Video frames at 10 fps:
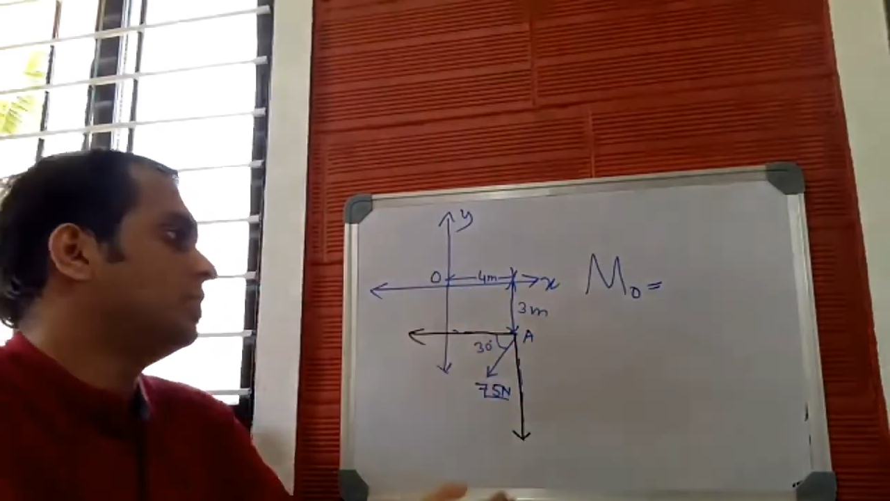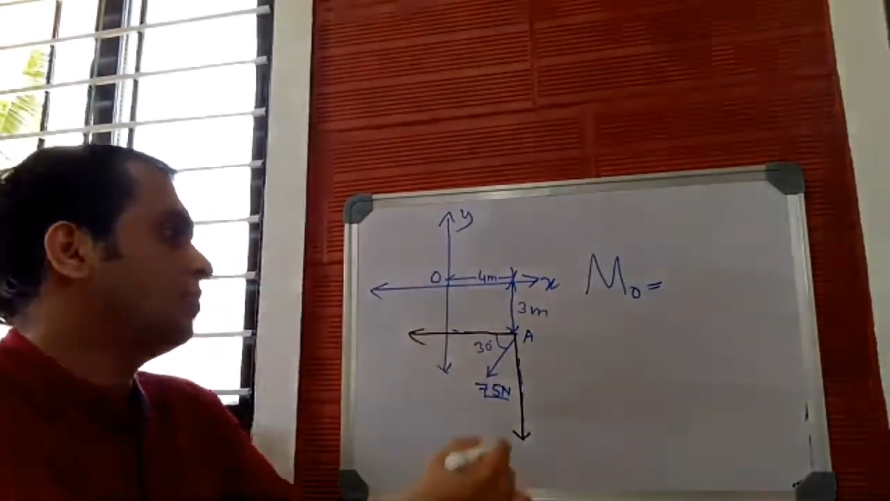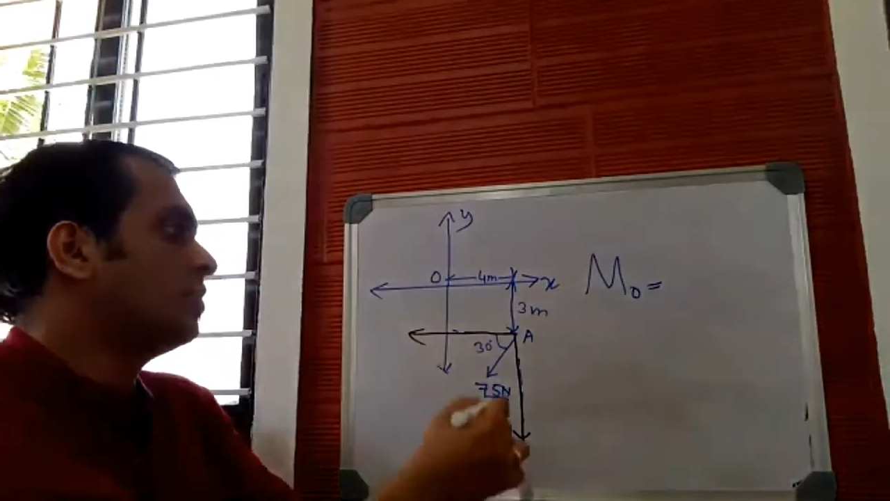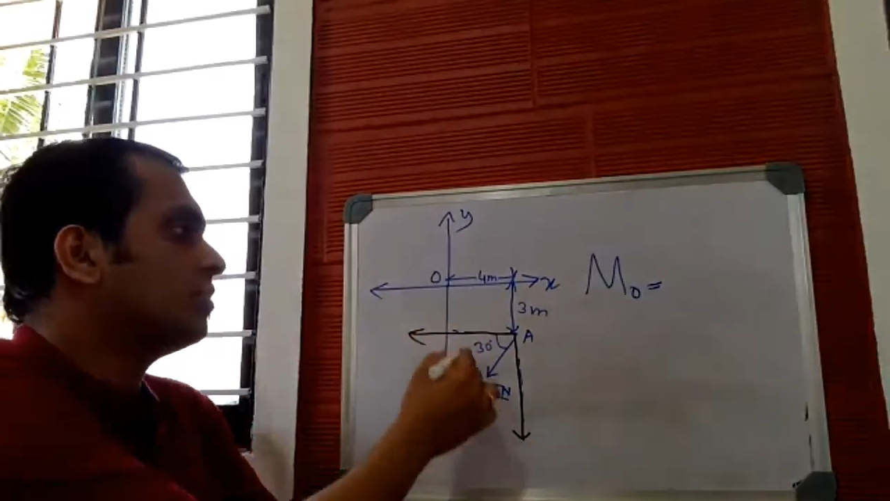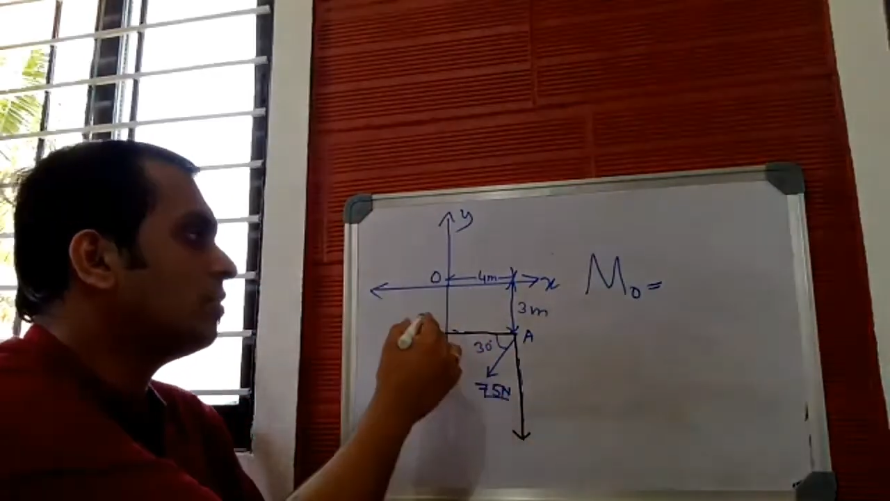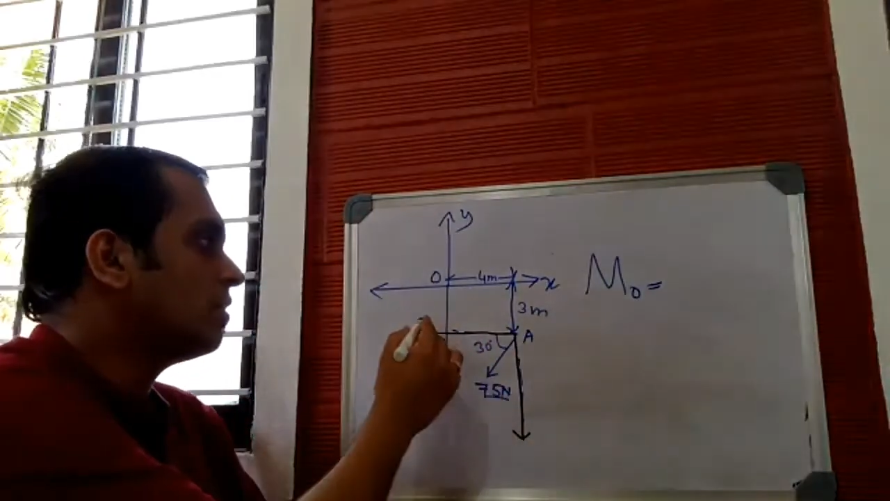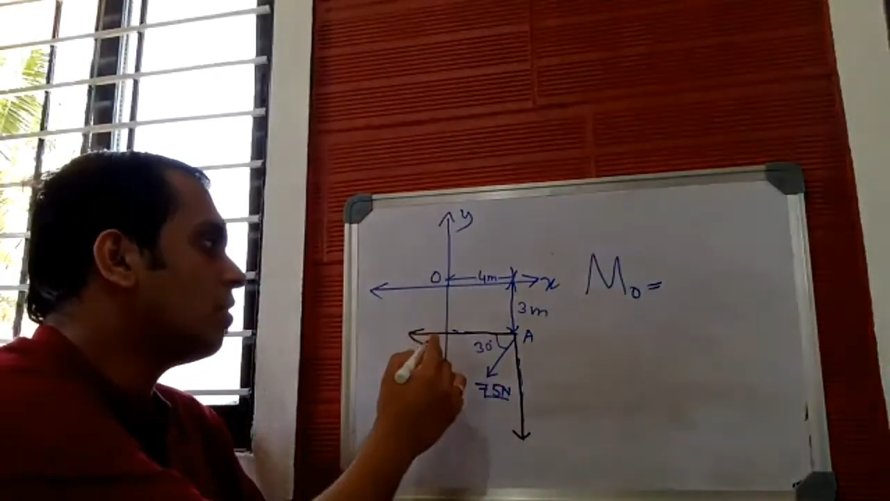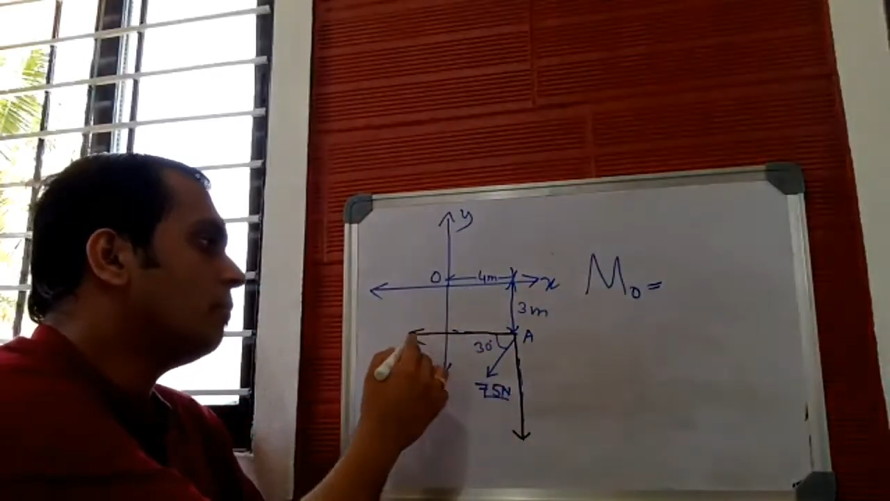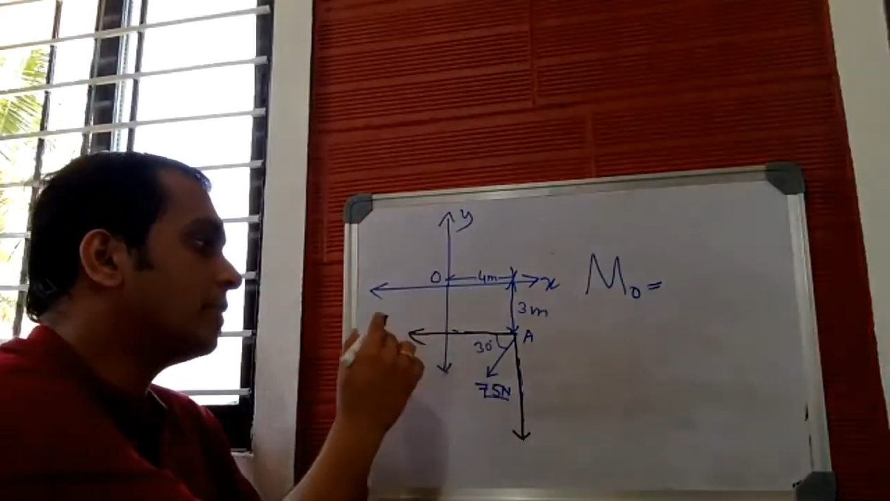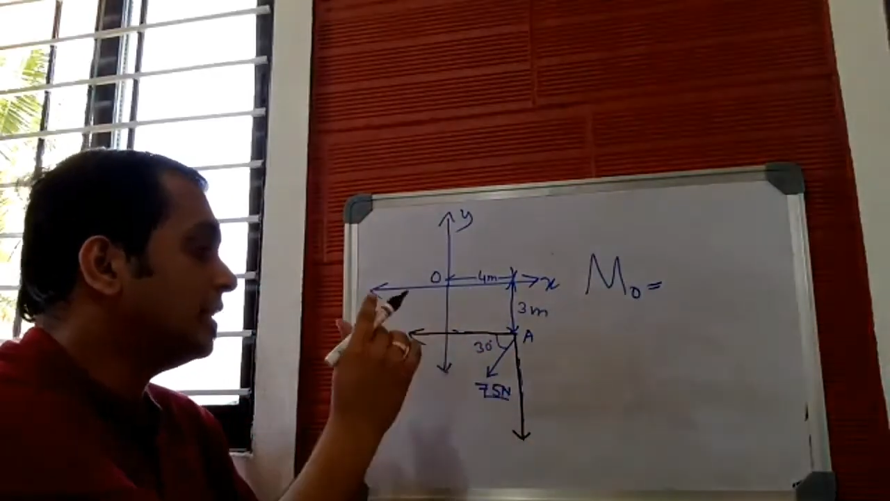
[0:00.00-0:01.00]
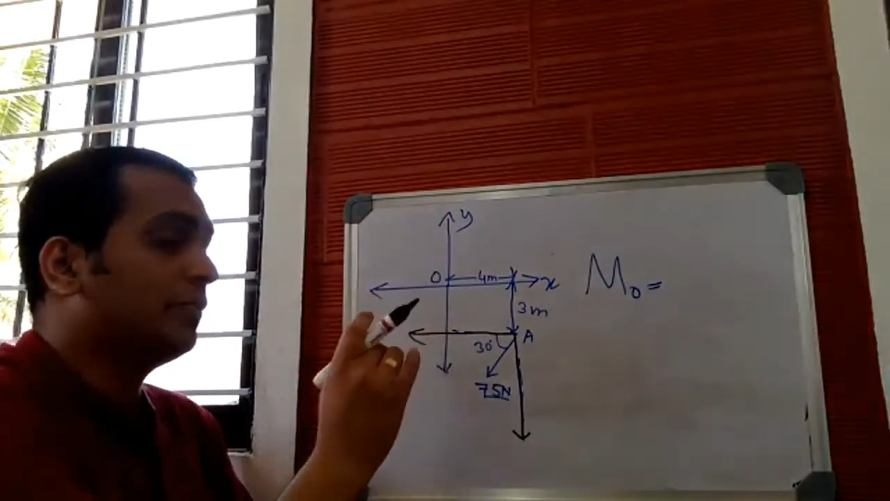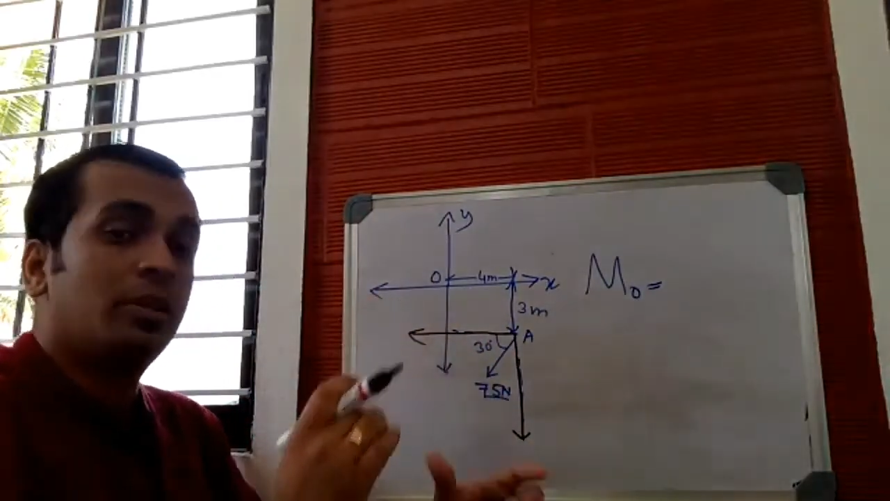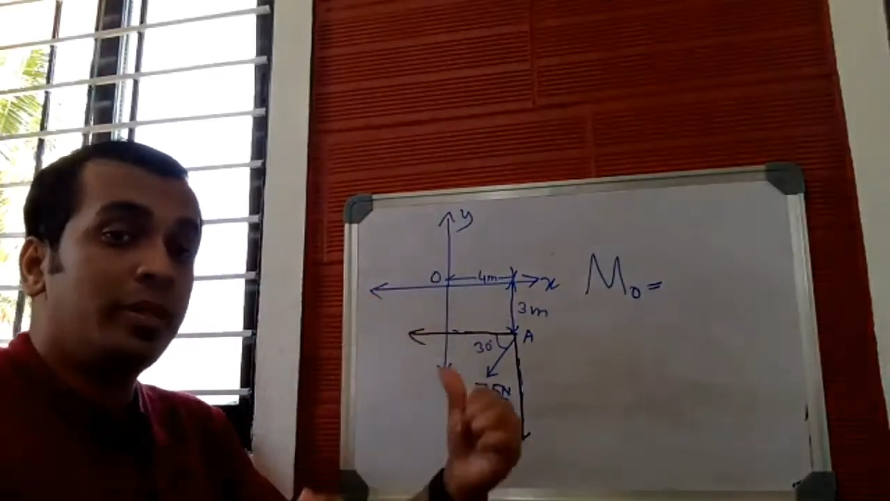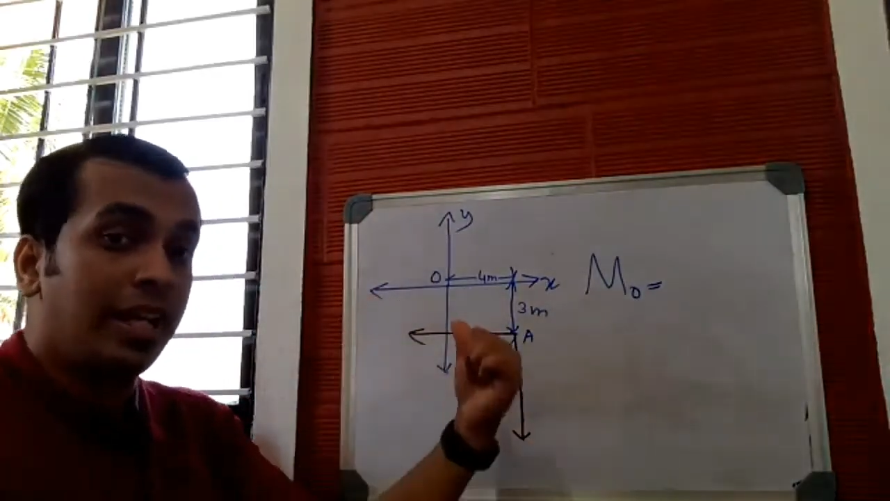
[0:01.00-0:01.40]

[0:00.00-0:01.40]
So horizontal component will be,